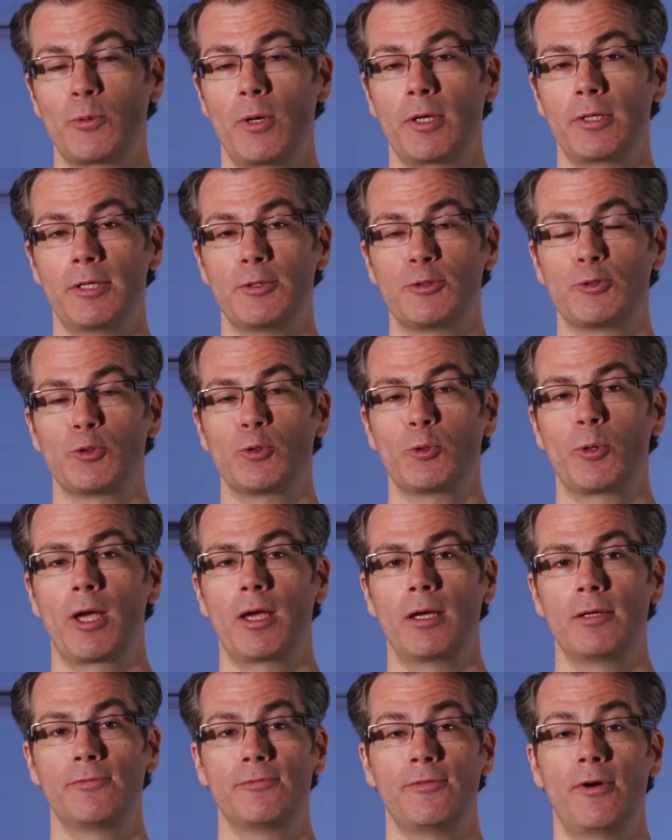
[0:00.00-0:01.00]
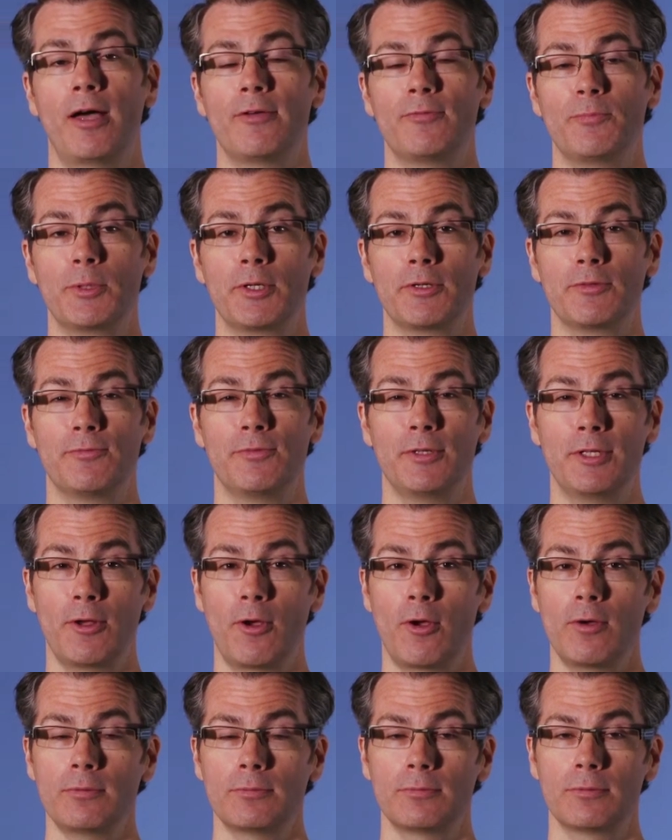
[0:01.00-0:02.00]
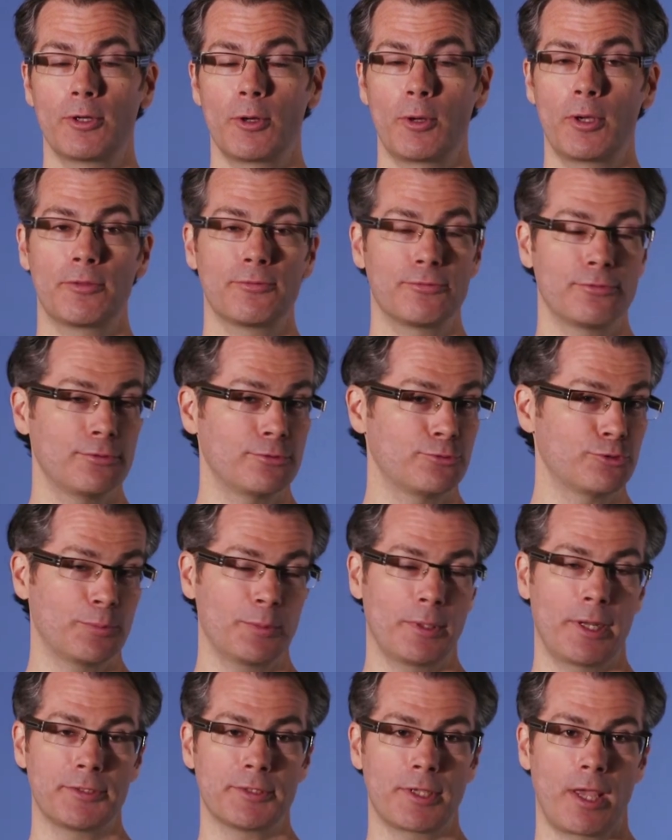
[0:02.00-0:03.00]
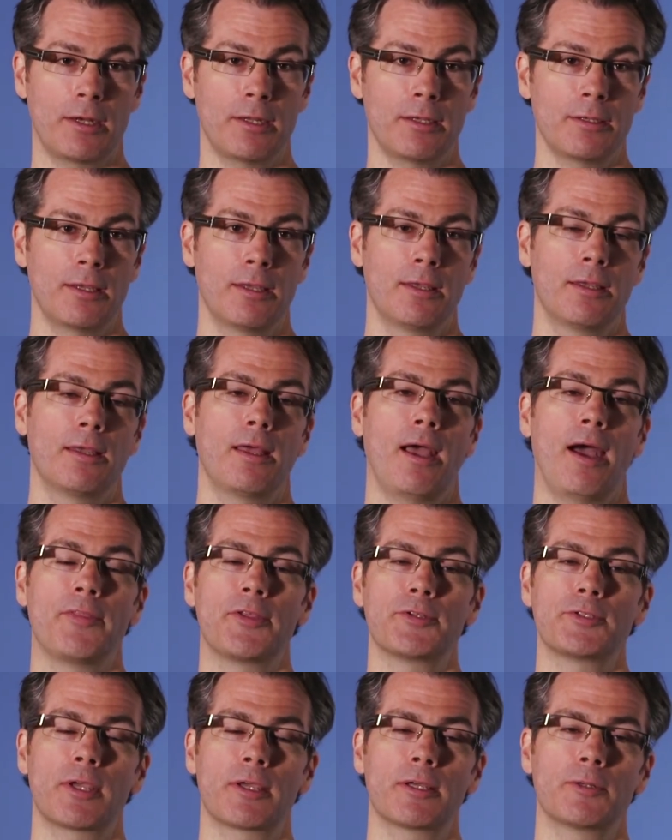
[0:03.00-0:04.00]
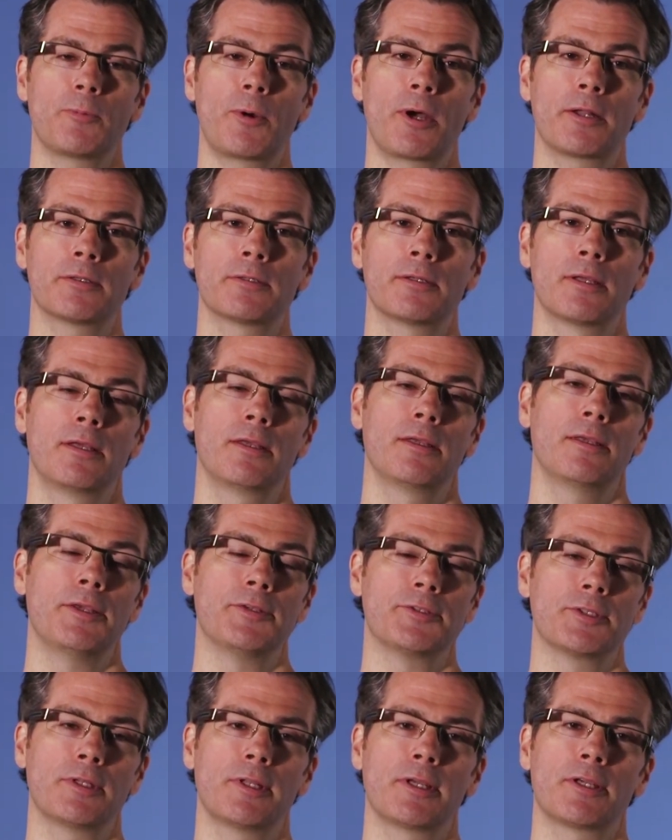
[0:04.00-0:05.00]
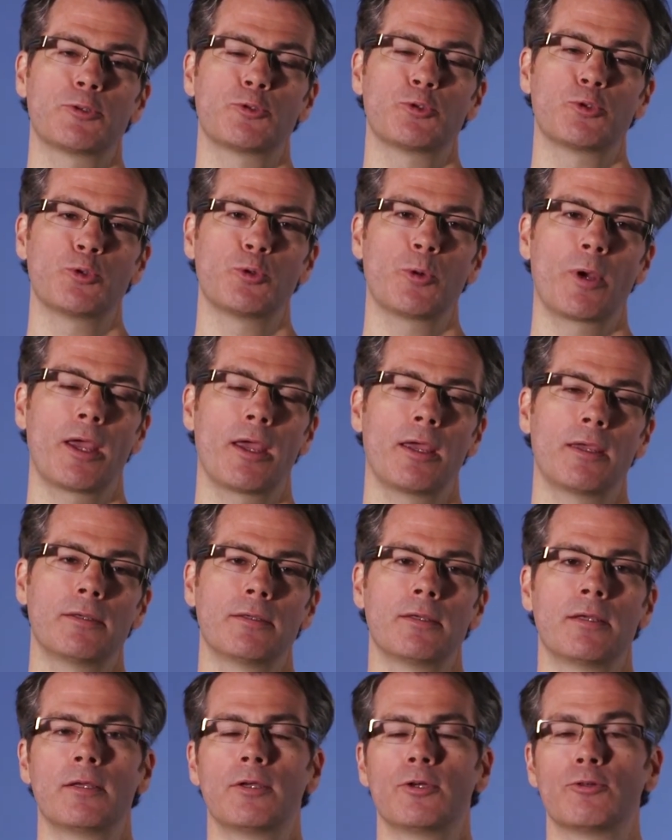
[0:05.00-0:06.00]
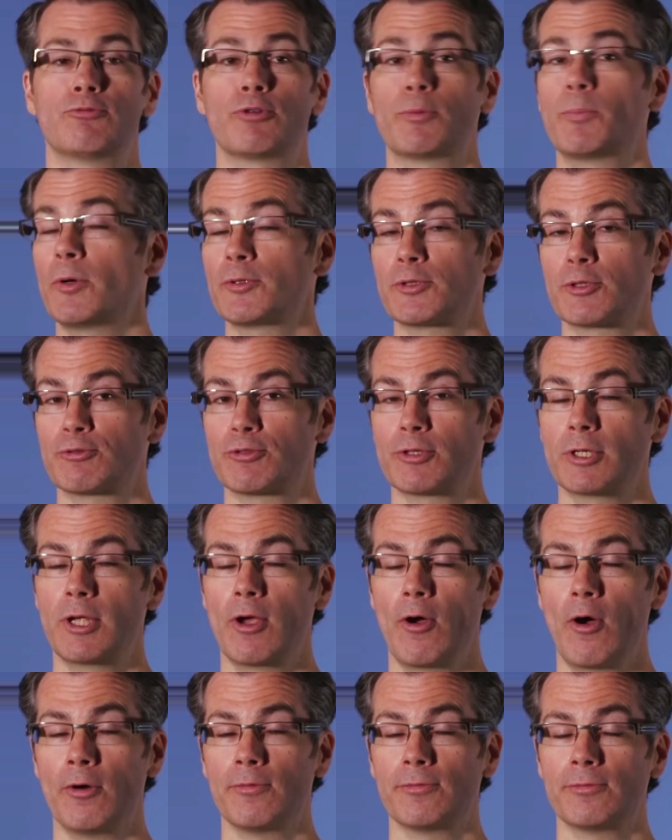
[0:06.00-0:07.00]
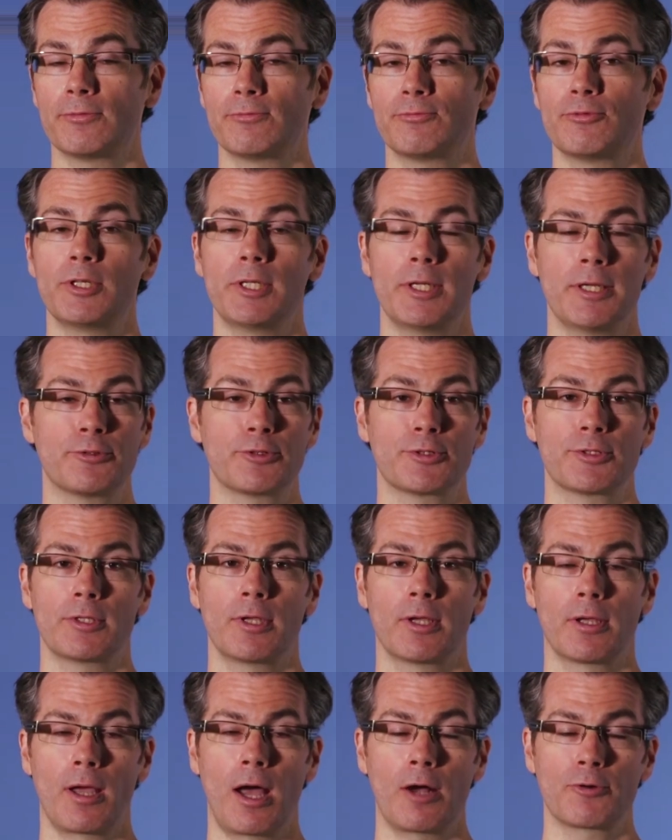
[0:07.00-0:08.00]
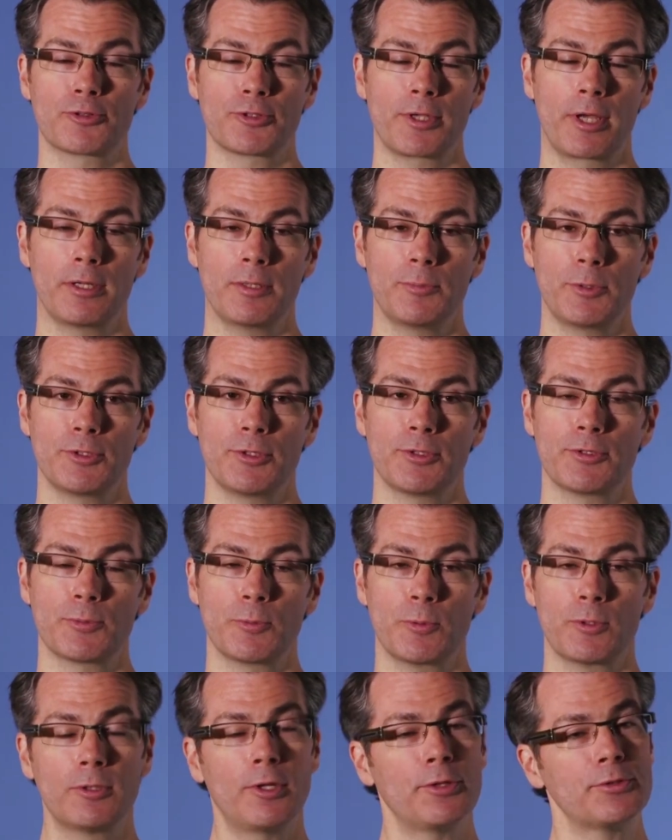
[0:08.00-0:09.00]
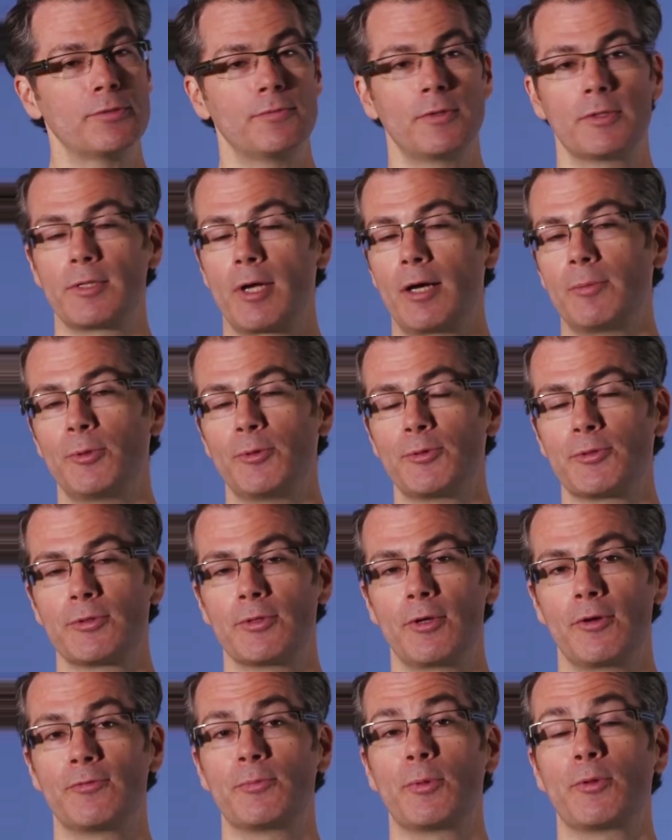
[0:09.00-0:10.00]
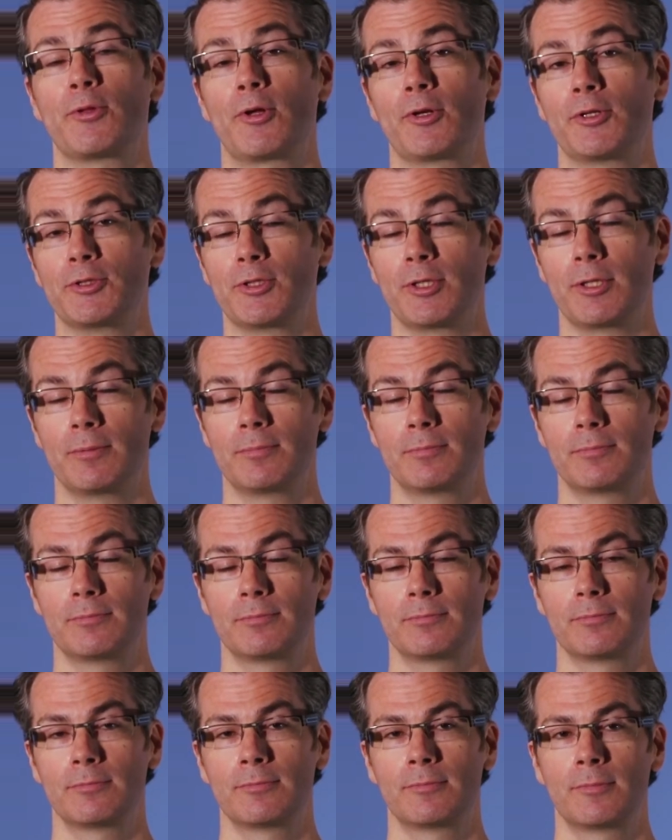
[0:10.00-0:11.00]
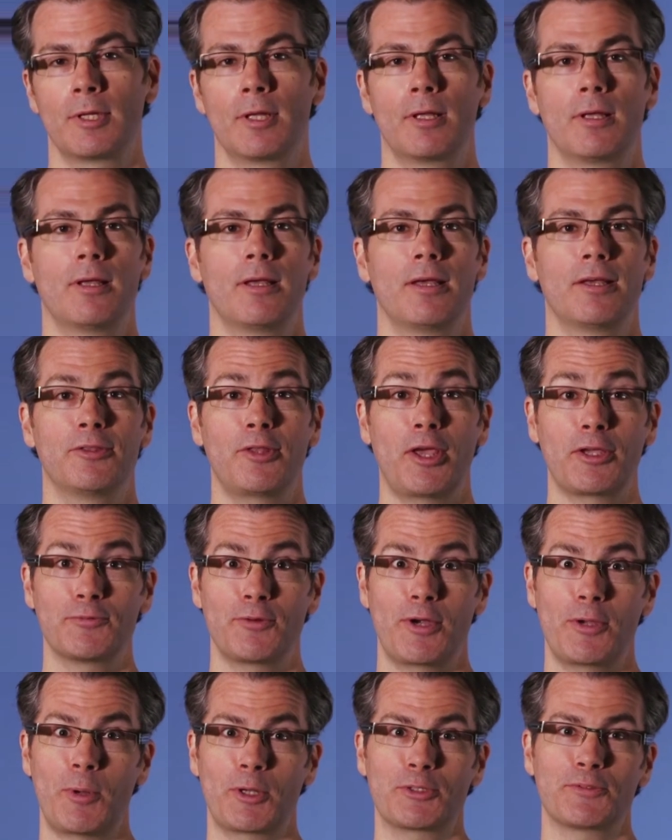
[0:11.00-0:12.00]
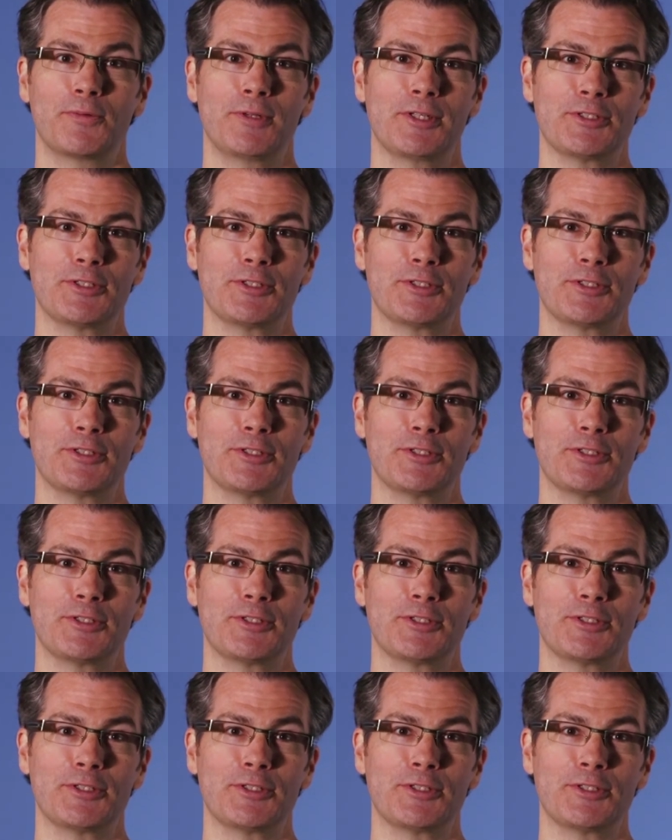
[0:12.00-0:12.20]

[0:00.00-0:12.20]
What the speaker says: one is to a 5-minute video going through AAA scanning, and the second one is a link to a repository of really interesting ultrasound images with lots of examples of pathology. Thanks very much for